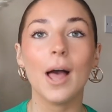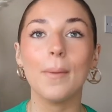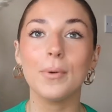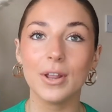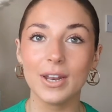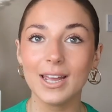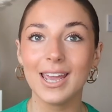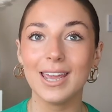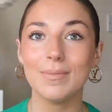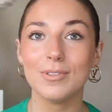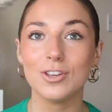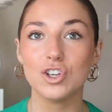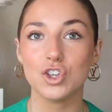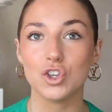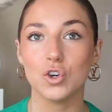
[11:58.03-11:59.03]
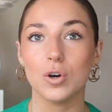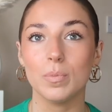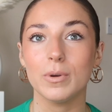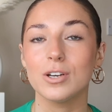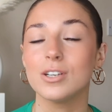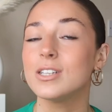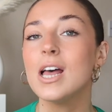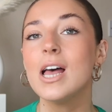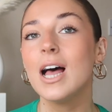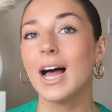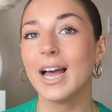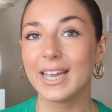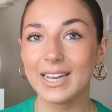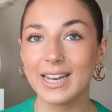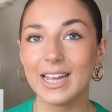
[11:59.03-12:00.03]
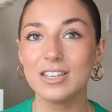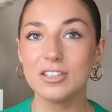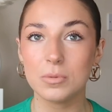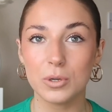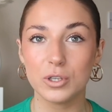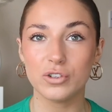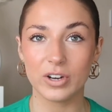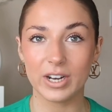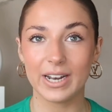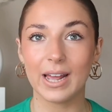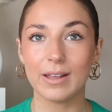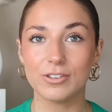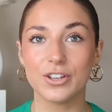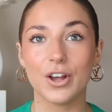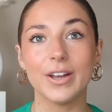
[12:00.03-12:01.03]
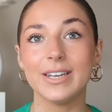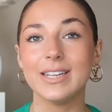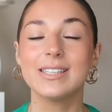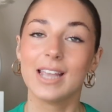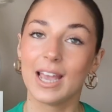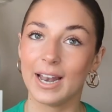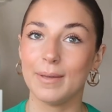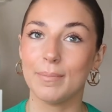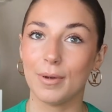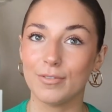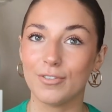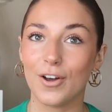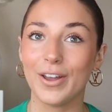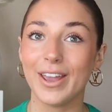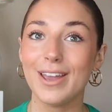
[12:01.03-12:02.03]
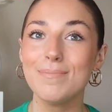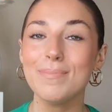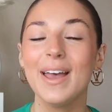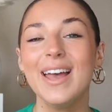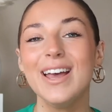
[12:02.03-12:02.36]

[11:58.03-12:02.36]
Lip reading: I'm going to keep this short because I can hear someone drilling outside and it's killing my vibe.